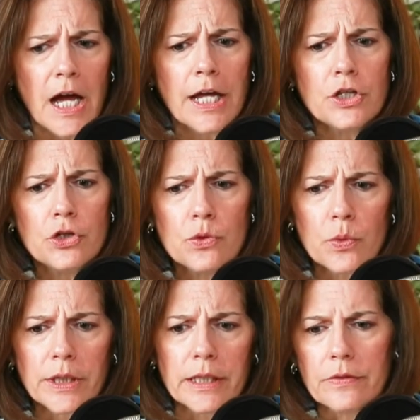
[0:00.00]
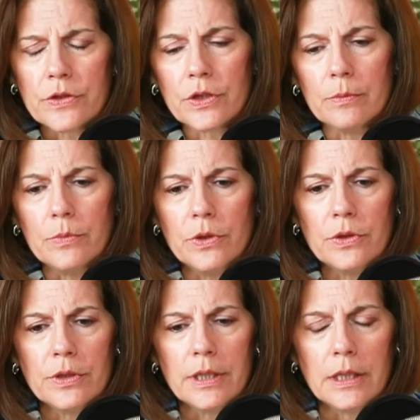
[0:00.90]
I knew working in this
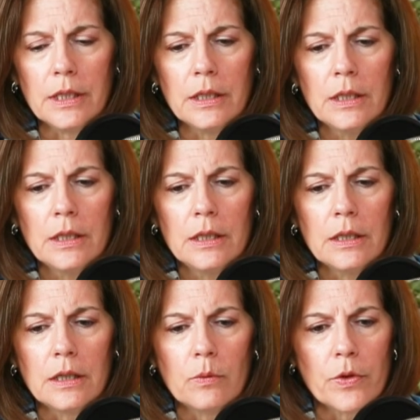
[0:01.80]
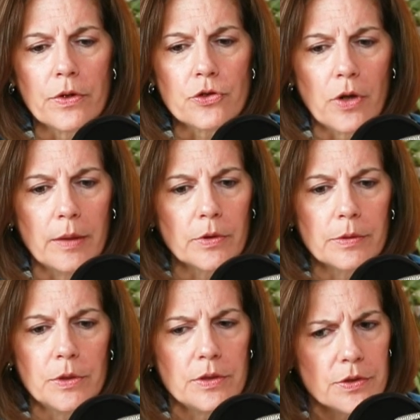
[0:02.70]
community with our tribal
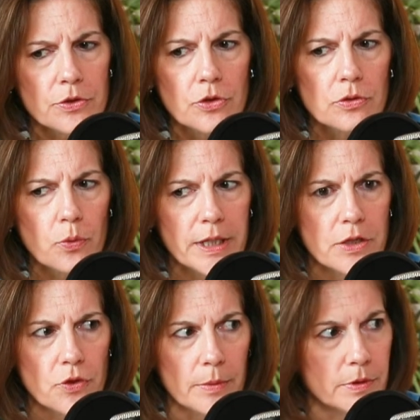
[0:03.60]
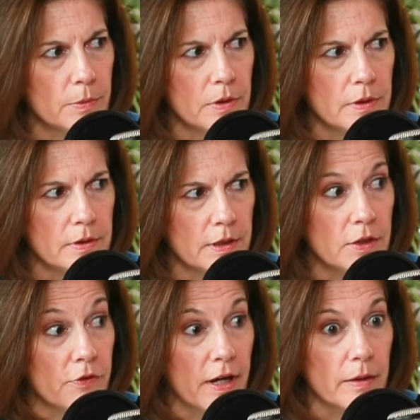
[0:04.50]
communities, there's 28 tribal communities
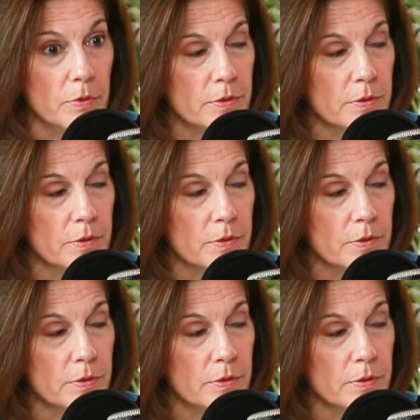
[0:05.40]
in Nevada.